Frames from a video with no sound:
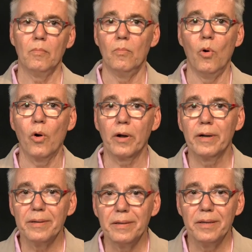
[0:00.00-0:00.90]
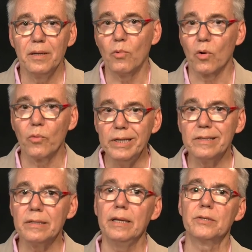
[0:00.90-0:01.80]
In more
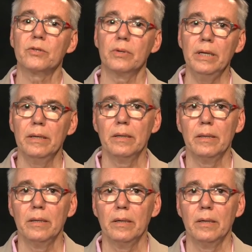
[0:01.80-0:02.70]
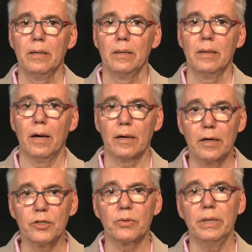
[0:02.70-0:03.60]
recent history, our
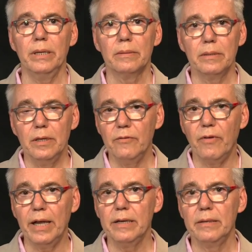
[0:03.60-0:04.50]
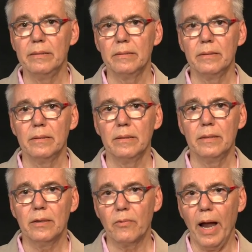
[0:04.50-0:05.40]
country invaded
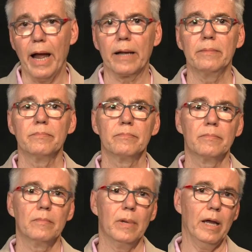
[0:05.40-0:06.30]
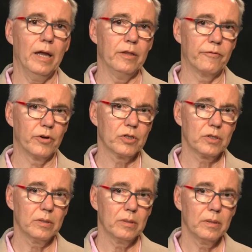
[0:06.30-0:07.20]
Iraq, and the
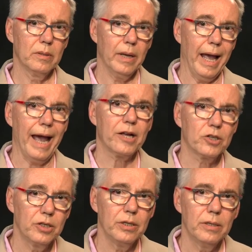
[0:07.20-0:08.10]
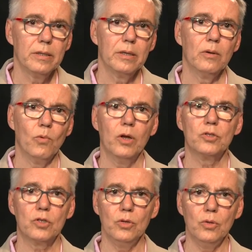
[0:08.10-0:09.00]
first action
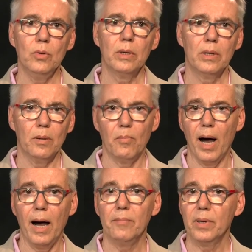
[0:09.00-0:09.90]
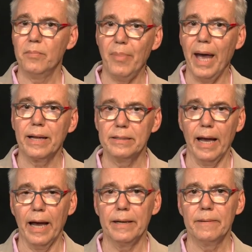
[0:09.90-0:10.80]
was to bomb
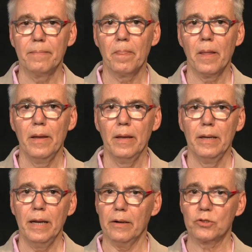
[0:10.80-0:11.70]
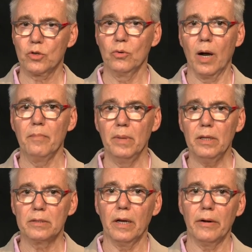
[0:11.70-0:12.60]
Baghdad. Now, it's true, our
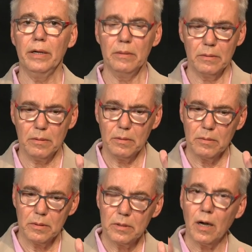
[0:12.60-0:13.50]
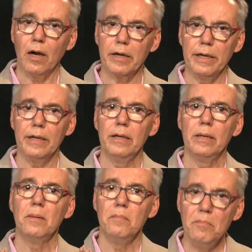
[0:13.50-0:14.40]
military targeted
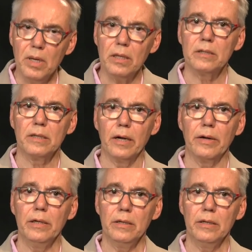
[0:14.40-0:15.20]
military